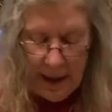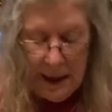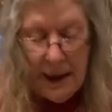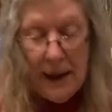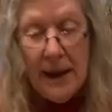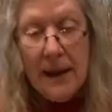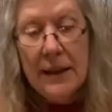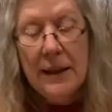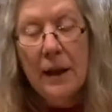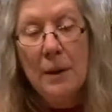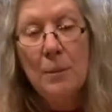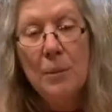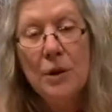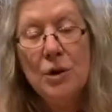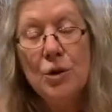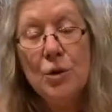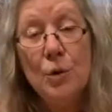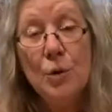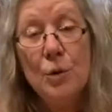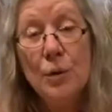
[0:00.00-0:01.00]
And then
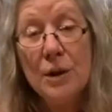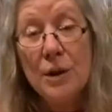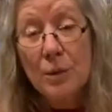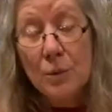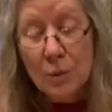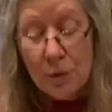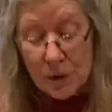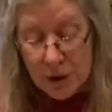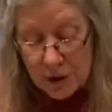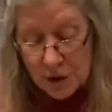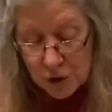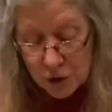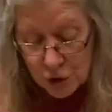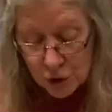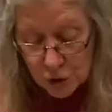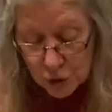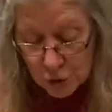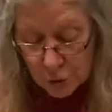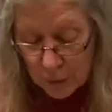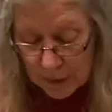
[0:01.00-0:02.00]
what you're going to want to
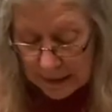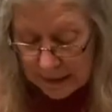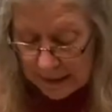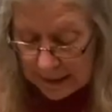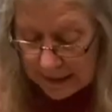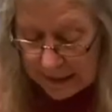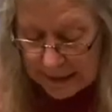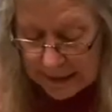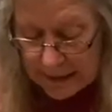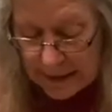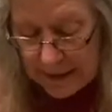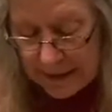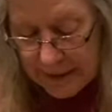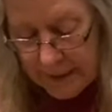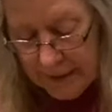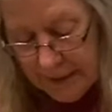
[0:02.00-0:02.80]
do is